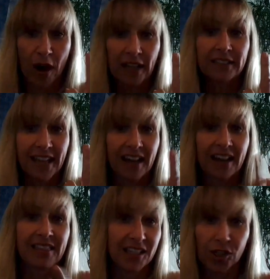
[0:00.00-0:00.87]

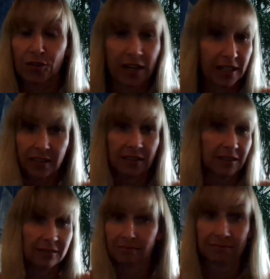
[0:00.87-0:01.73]
one death is
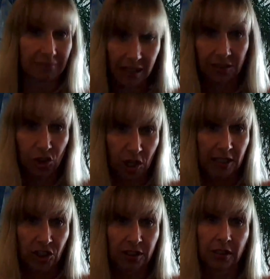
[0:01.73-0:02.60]
already
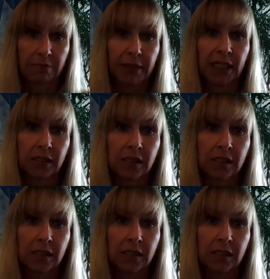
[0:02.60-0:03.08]
a tragedy,